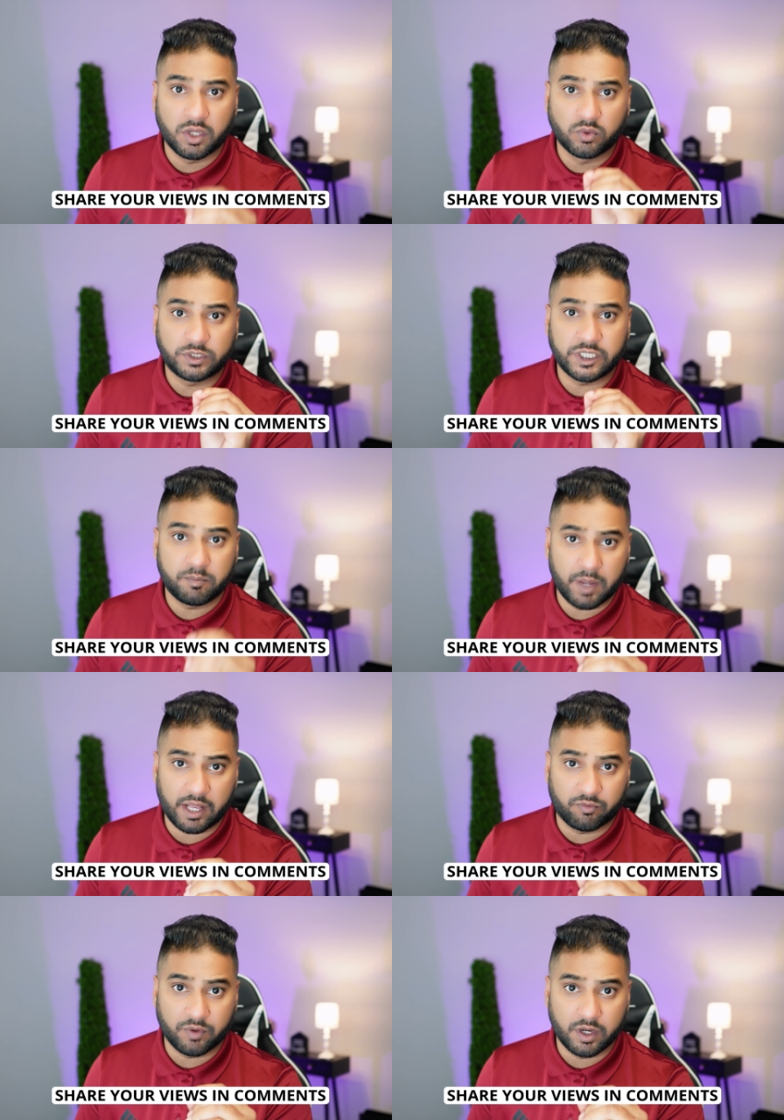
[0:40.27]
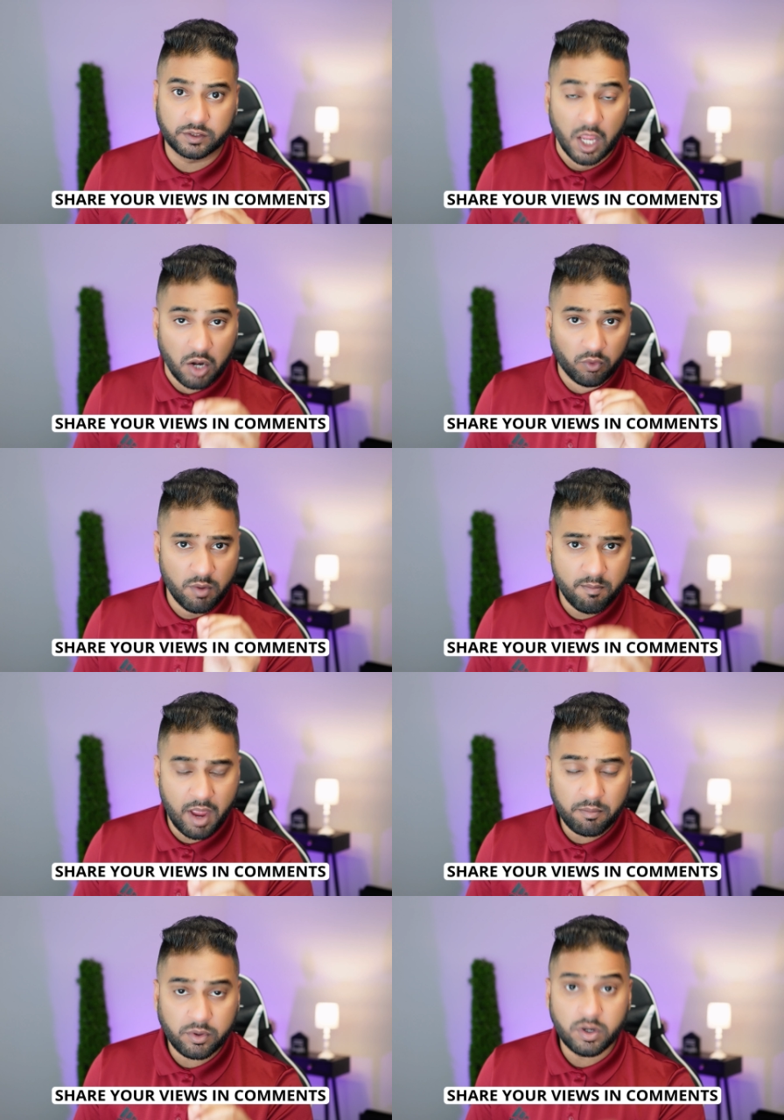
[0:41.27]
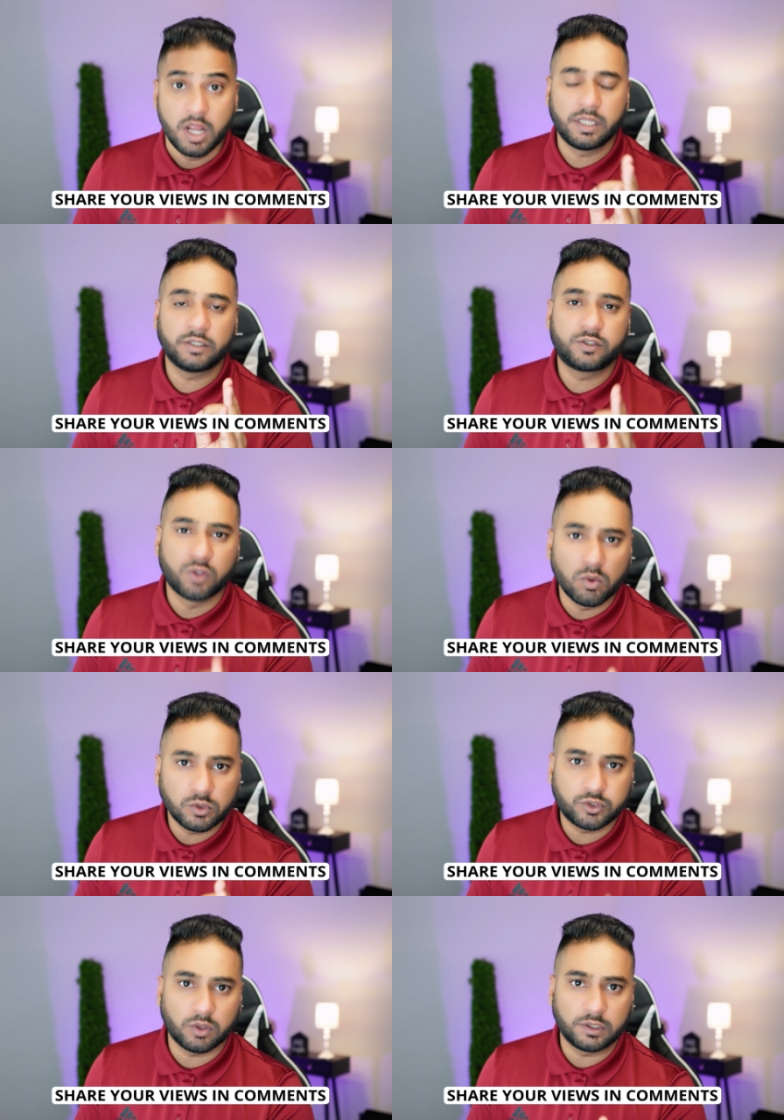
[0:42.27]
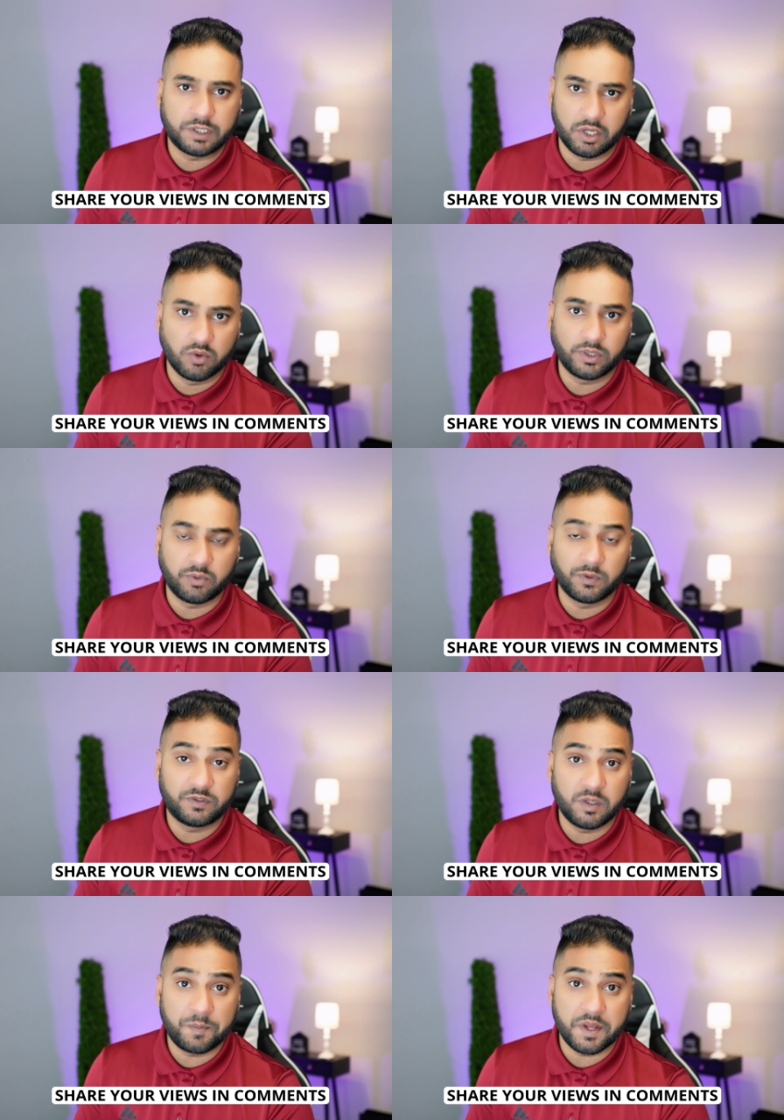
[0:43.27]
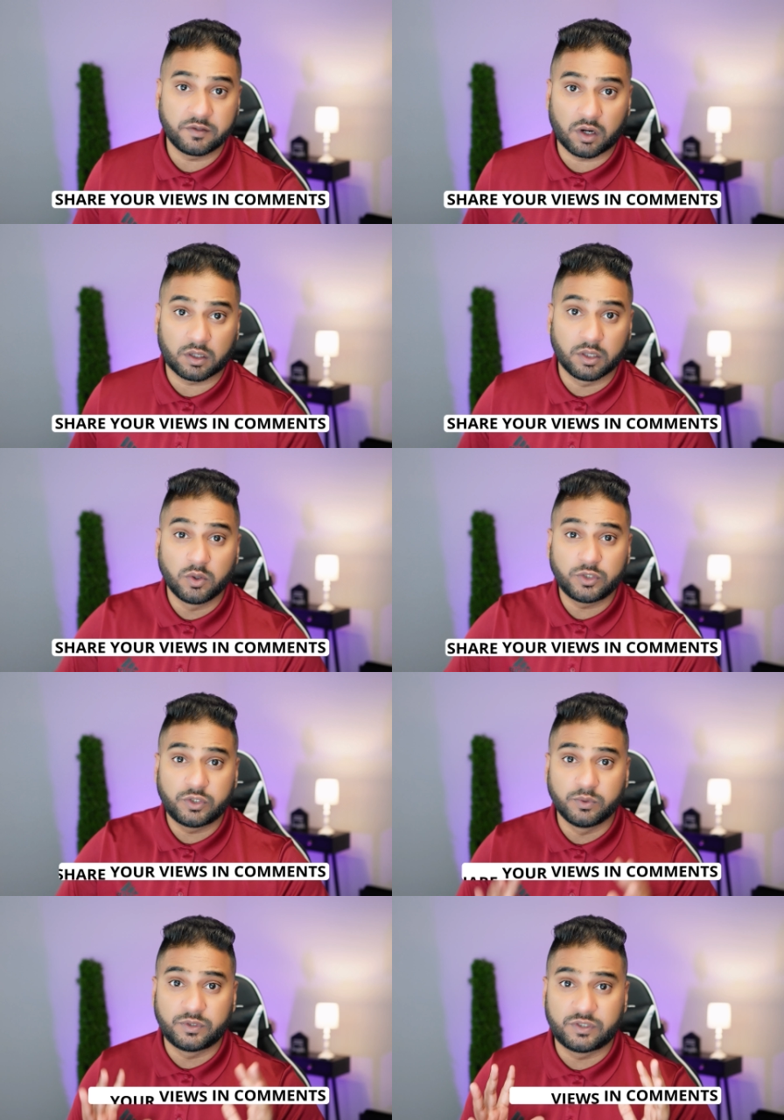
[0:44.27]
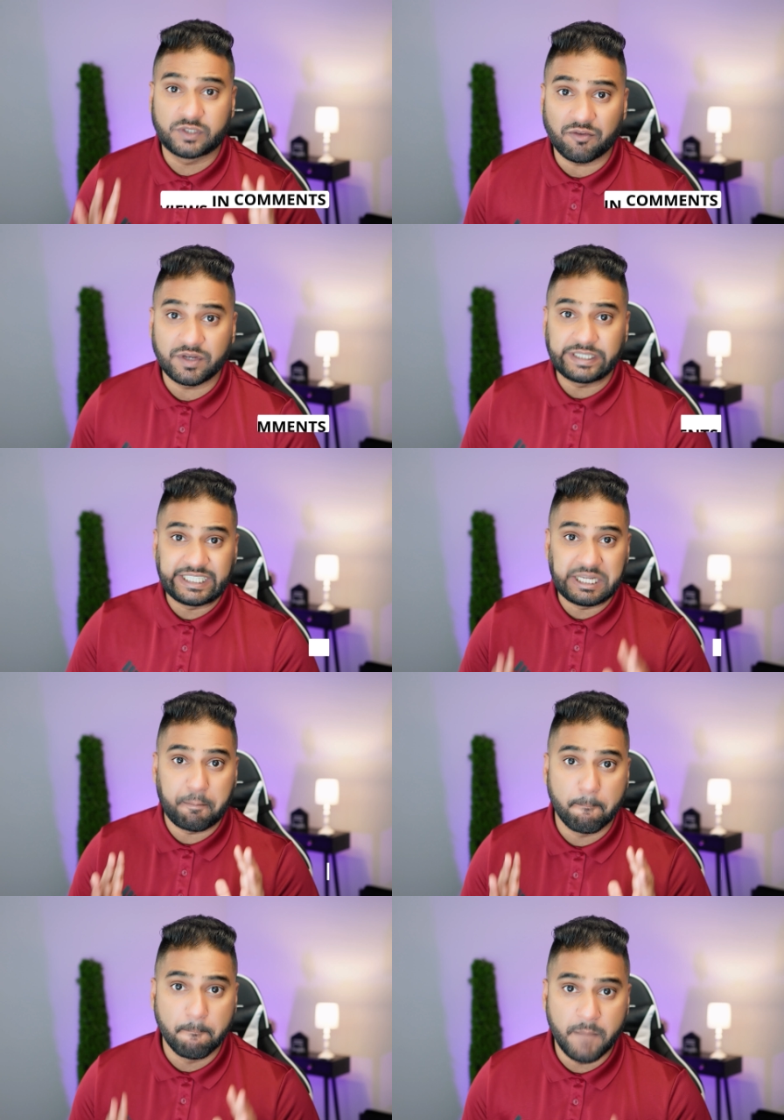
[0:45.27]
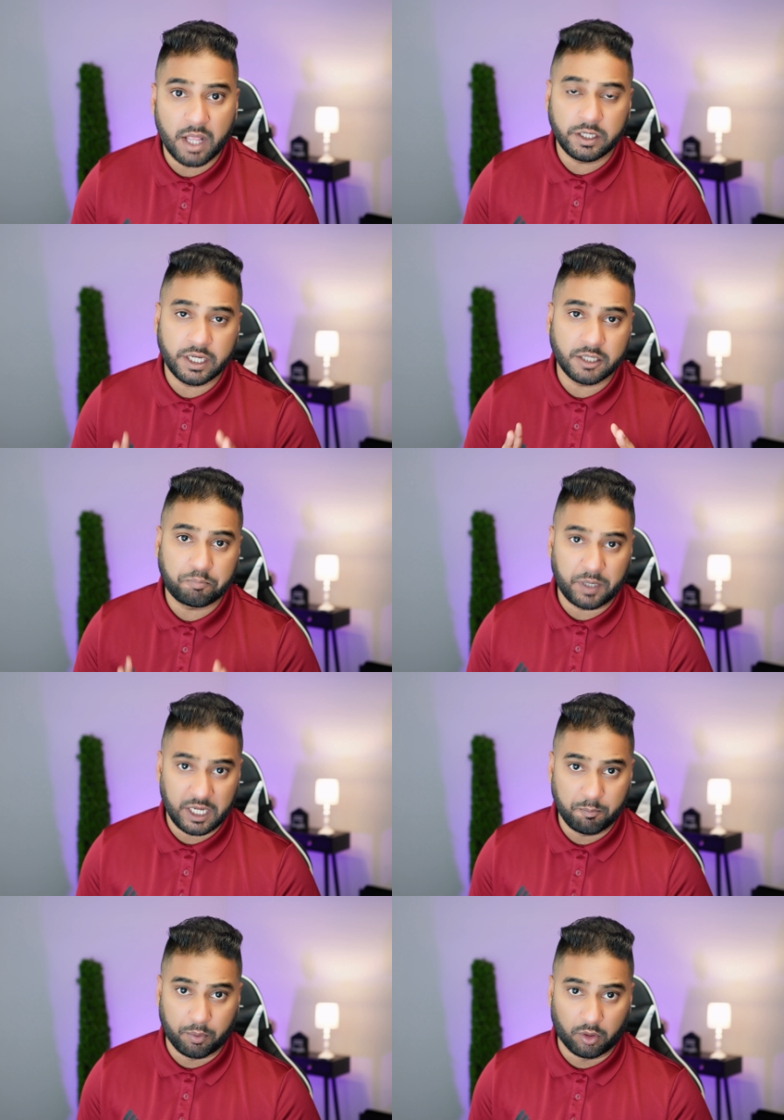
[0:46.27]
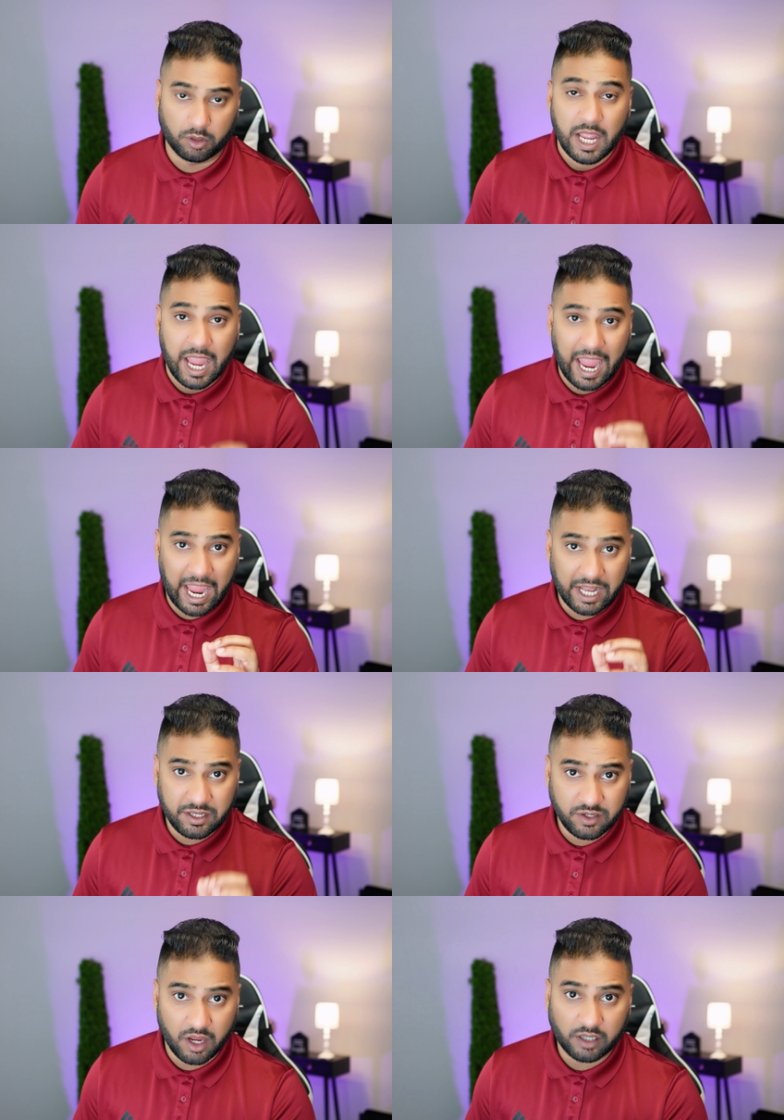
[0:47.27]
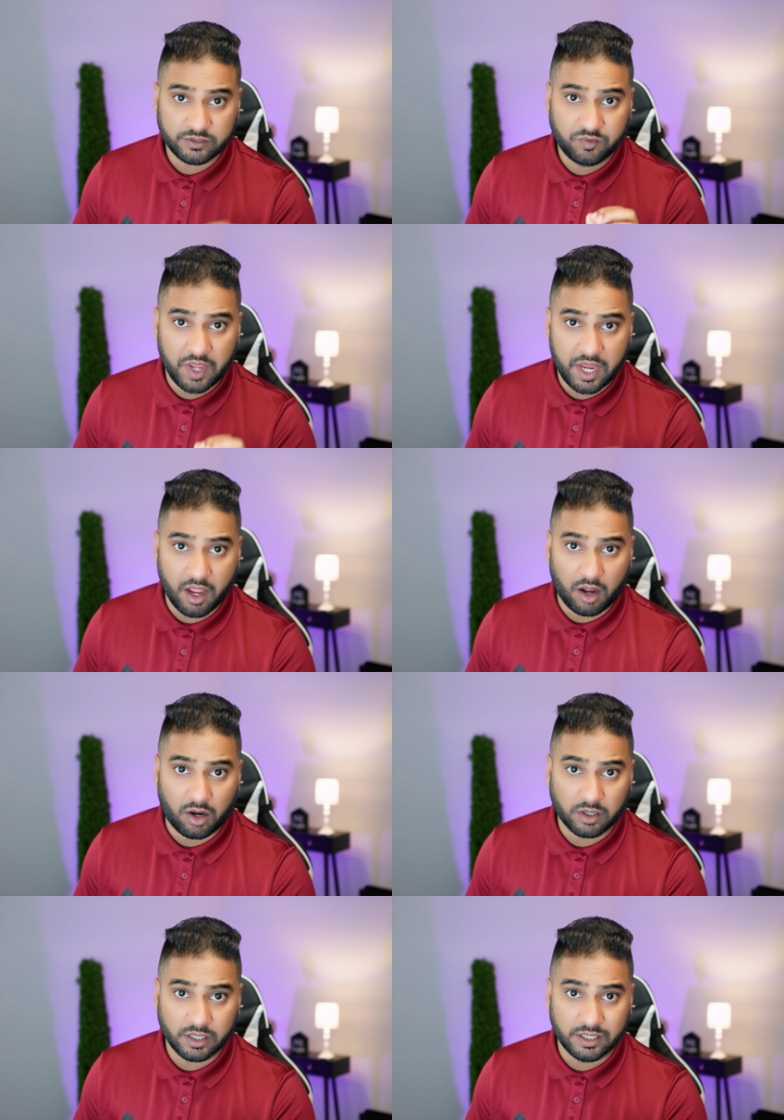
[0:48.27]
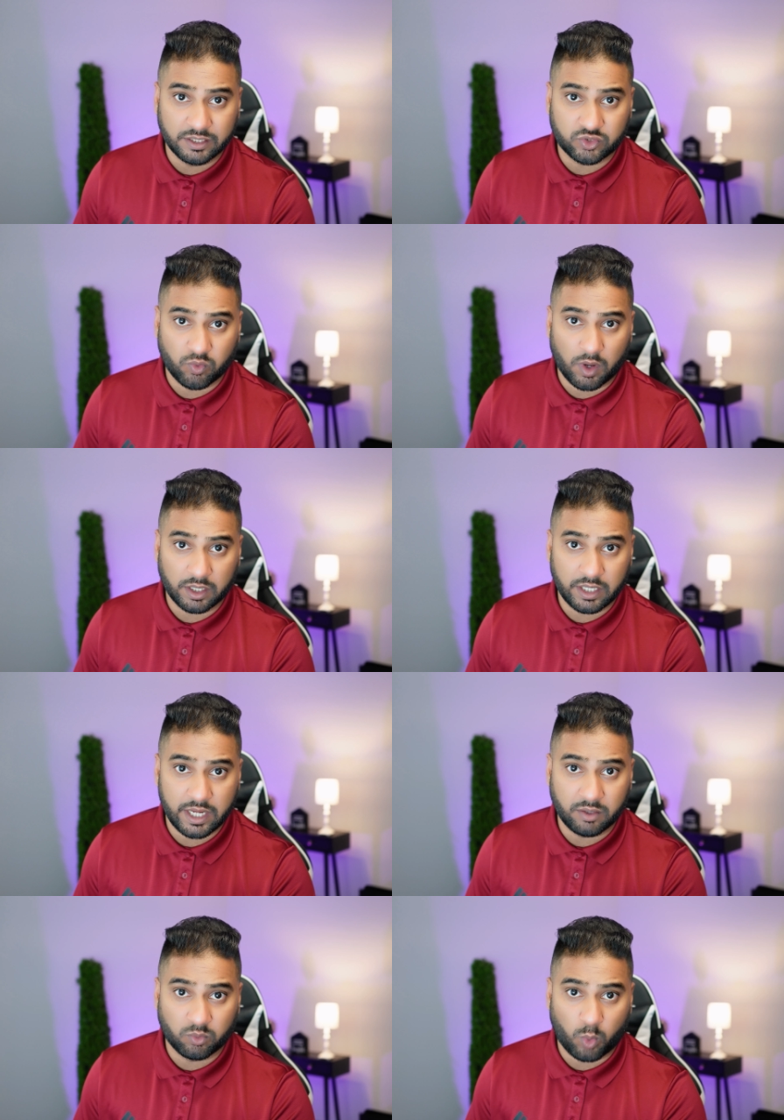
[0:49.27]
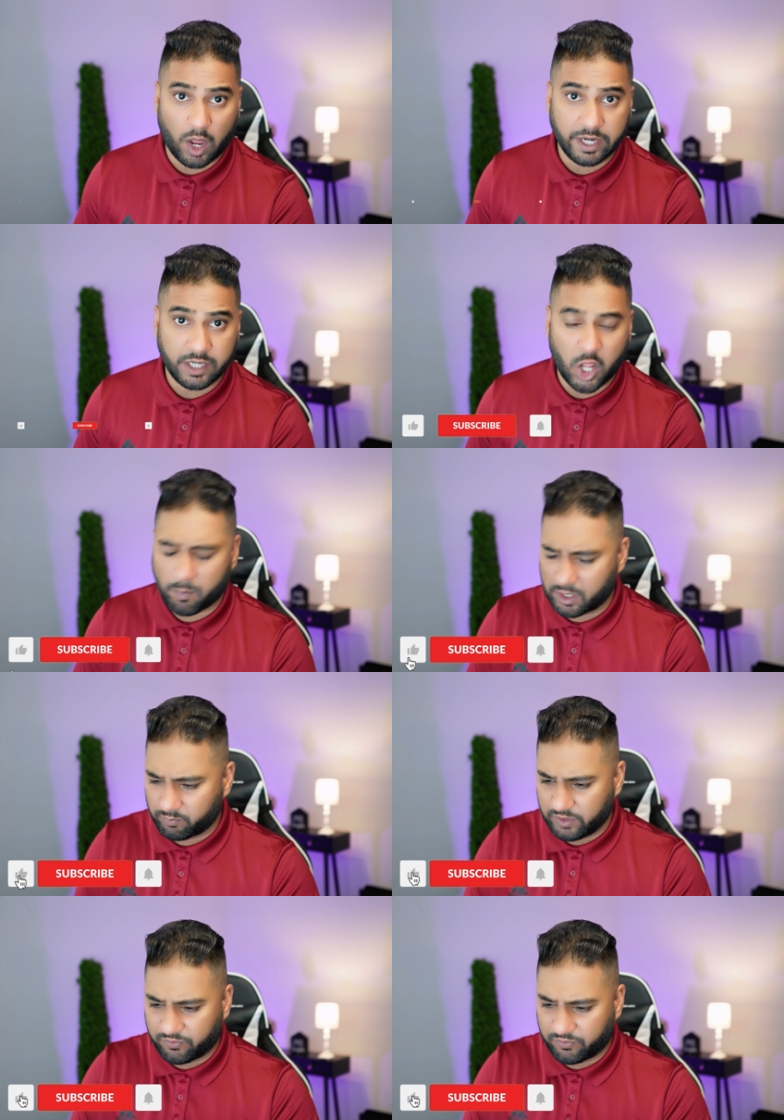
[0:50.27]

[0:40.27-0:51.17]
security benefits. Remember that social security recipients are close to 70 million people and yes, they are struggling right now.